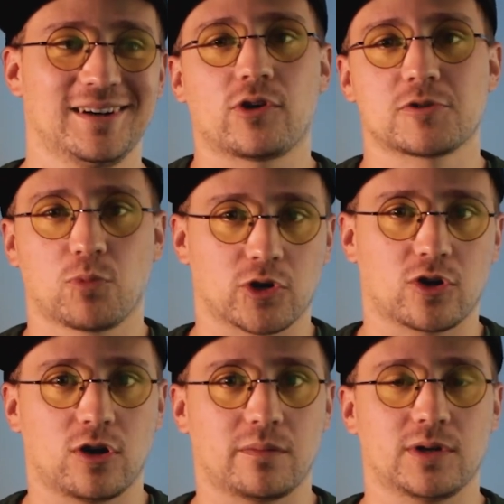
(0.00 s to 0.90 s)
or it's more
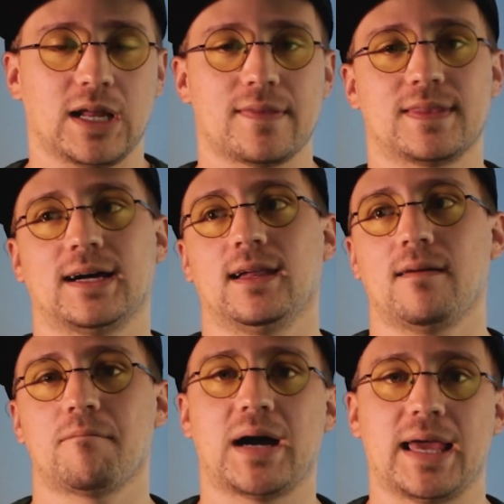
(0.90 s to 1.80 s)
common
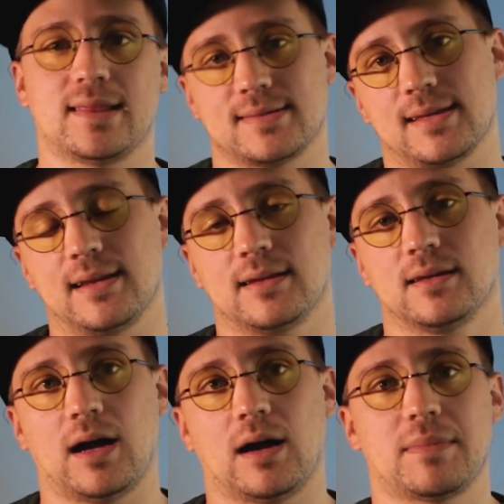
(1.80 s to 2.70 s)
than buying and selling
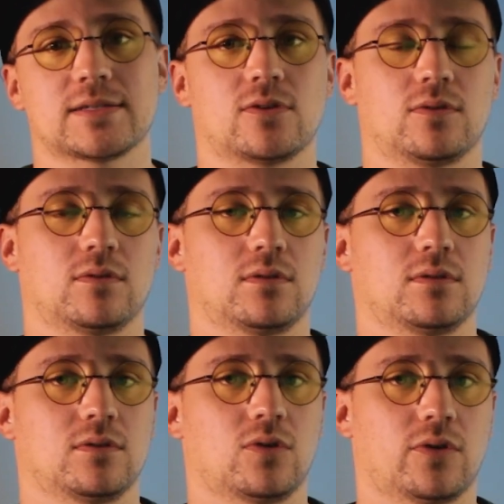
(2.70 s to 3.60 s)

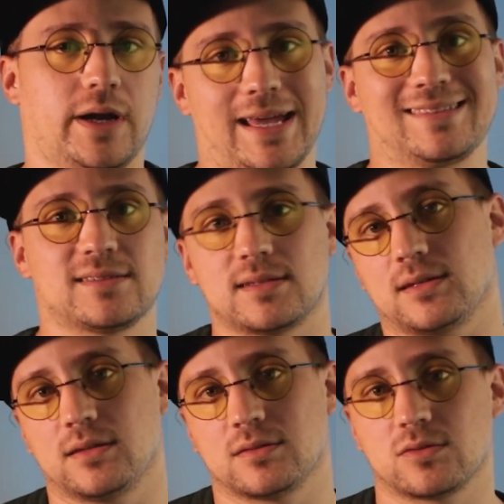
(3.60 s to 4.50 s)
Amazon or
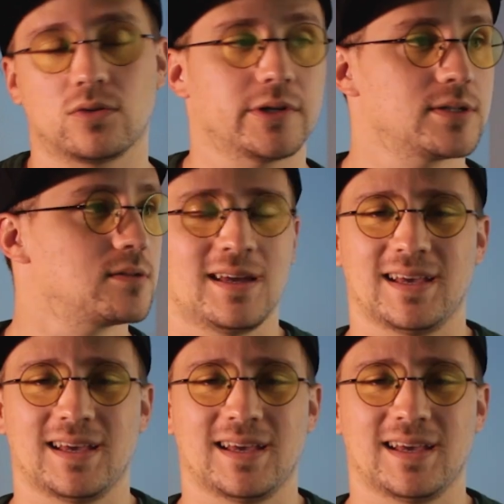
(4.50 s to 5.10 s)
Etsy stores.